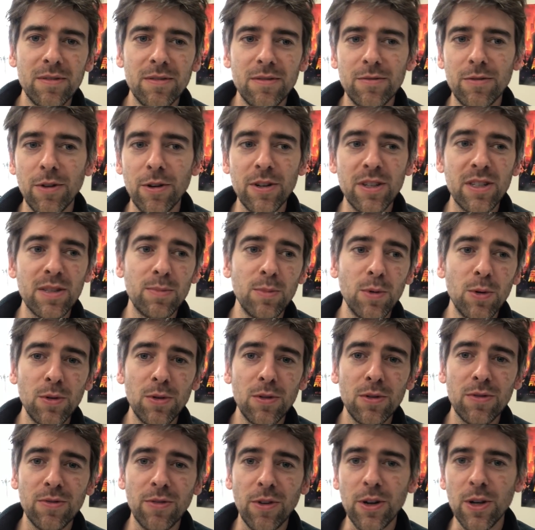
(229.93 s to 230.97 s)
very
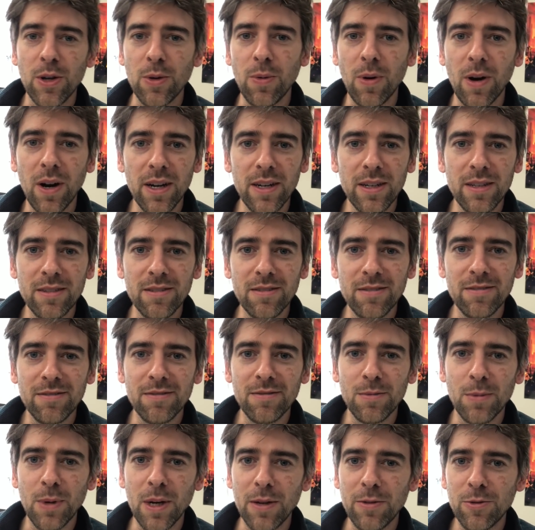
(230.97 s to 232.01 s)
smooth, very quiet
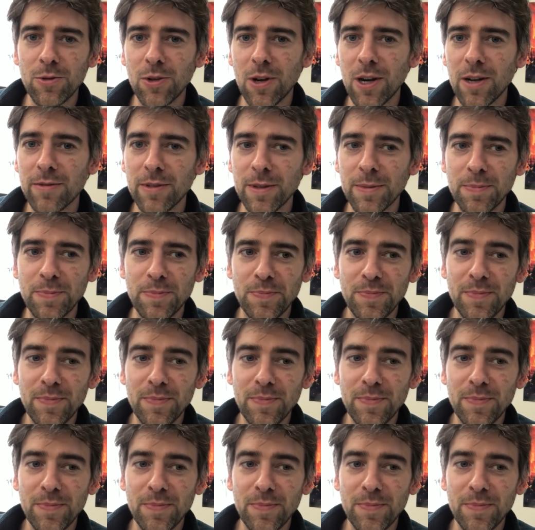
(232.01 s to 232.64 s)
way of driving.